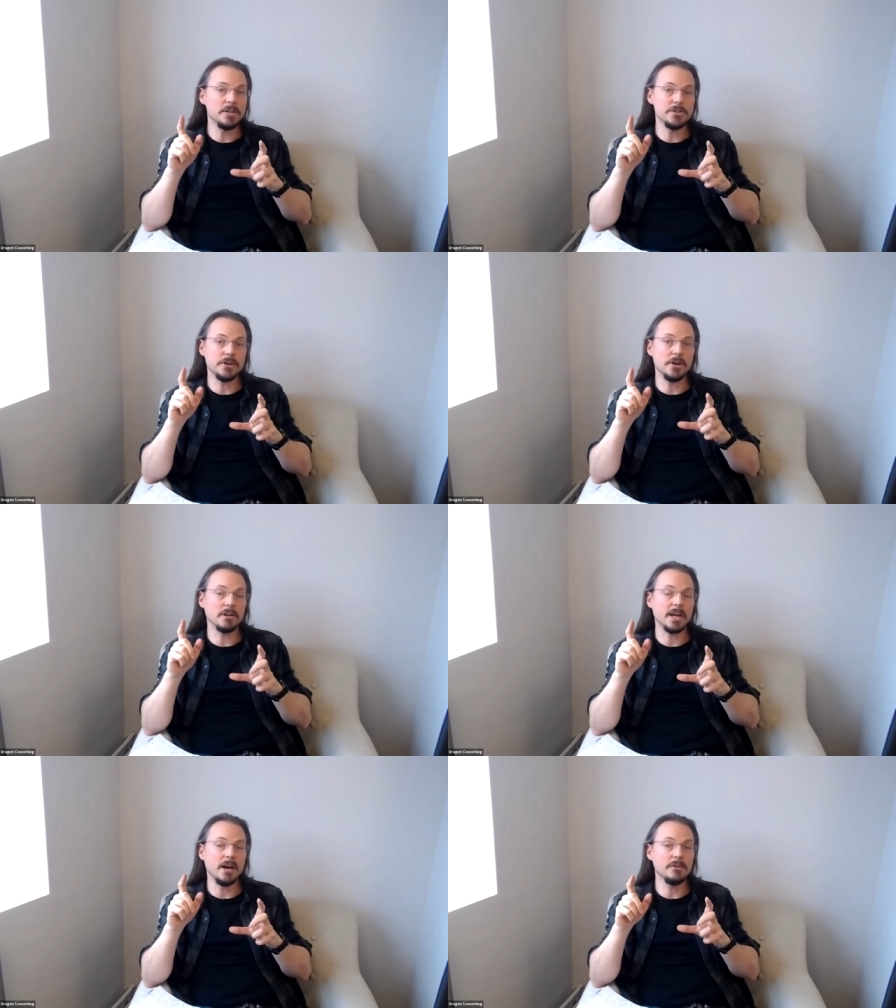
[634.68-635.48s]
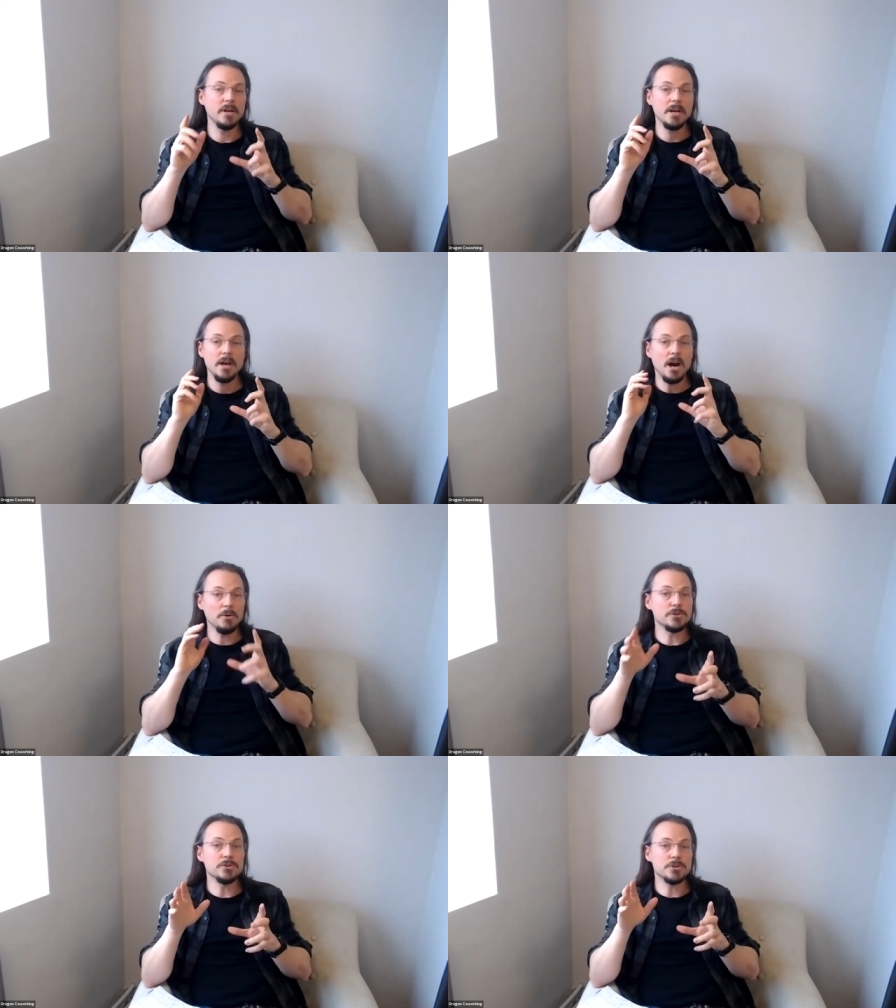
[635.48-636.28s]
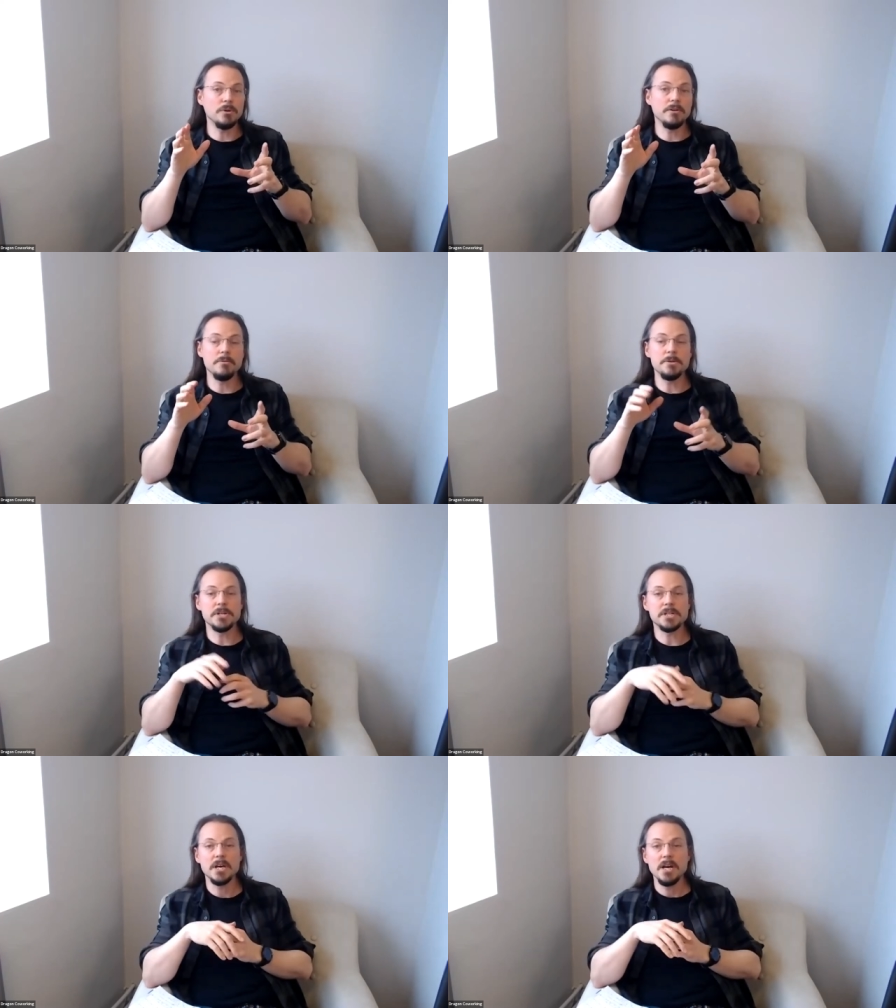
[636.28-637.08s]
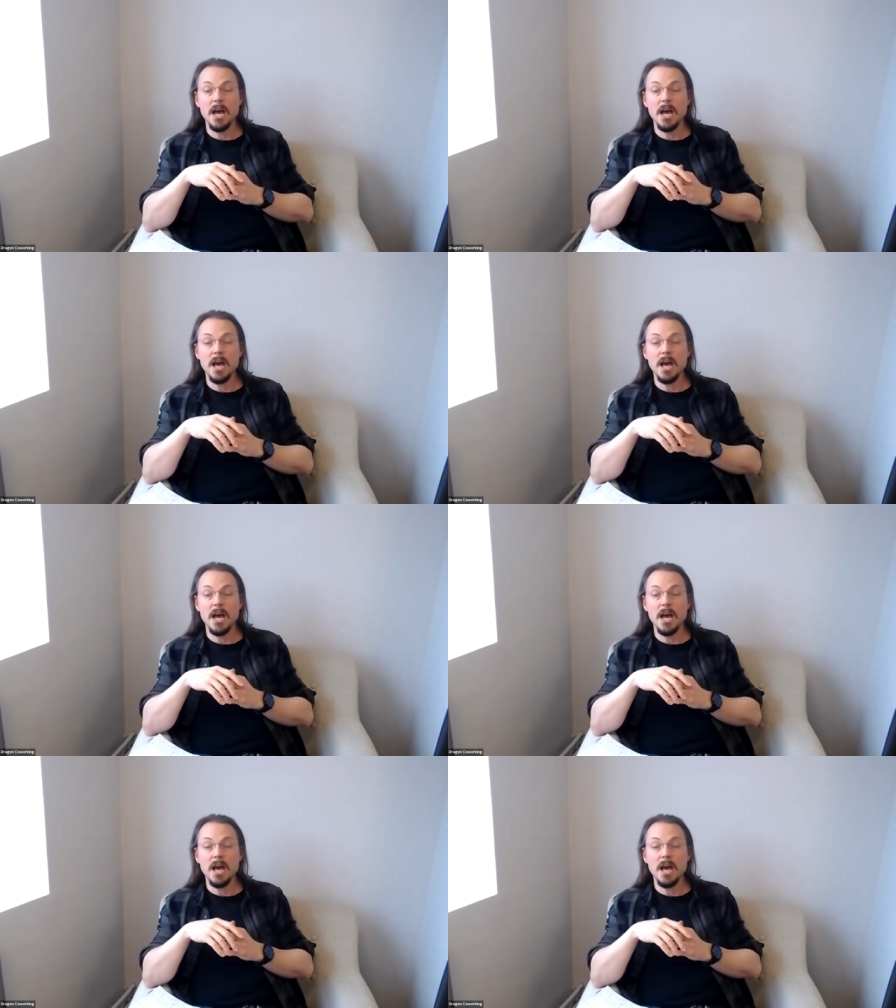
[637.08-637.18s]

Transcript: Google account, holds on to all your images.